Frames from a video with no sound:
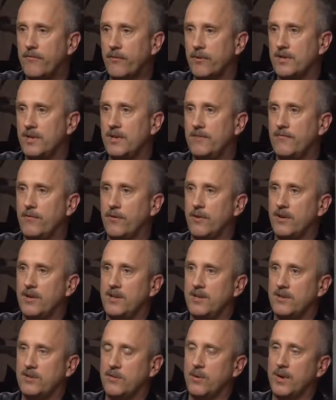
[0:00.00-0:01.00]

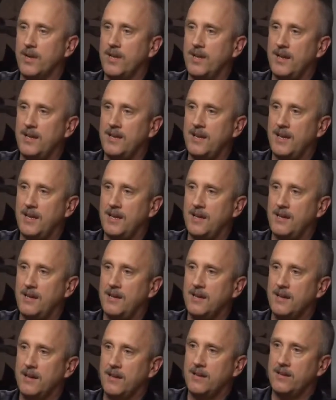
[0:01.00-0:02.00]
1440 to
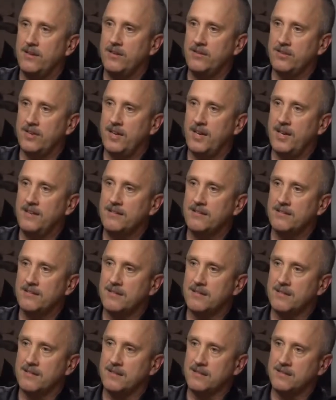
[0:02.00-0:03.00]
2880, you change
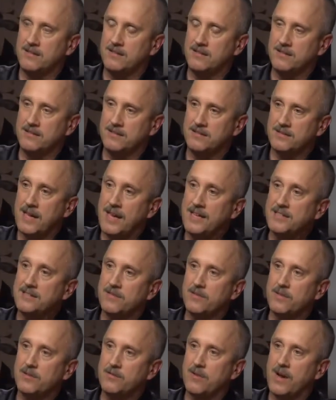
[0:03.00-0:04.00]
the size
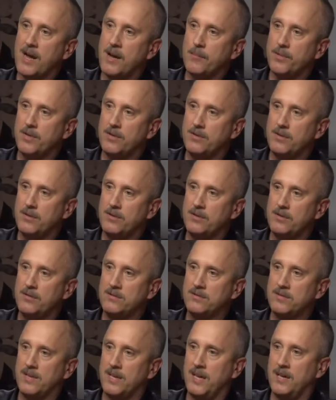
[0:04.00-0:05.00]
of the drop you
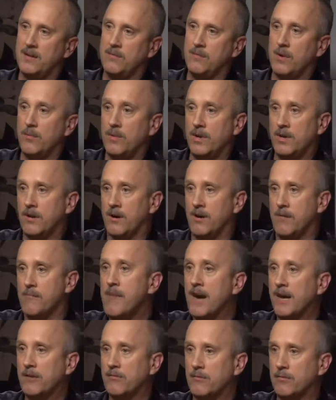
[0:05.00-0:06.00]
use and what we call
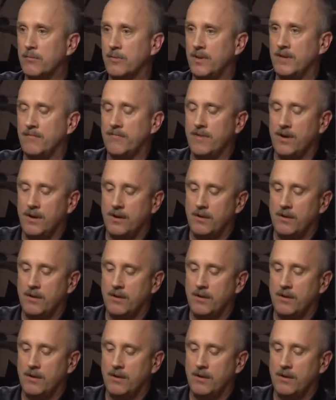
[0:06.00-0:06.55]
microweave,